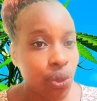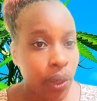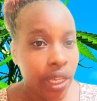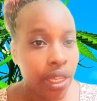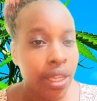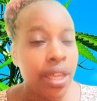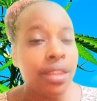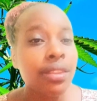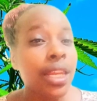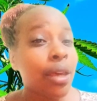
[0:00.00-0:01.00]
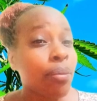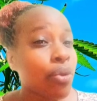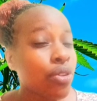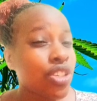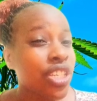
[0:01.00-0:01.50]
The laboratory way
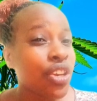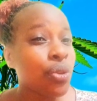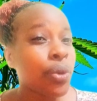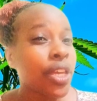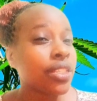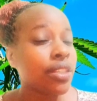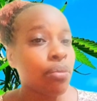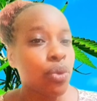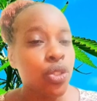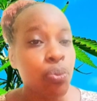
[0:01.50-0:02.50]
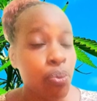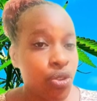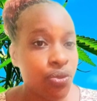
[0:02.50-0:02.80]
is the most preferred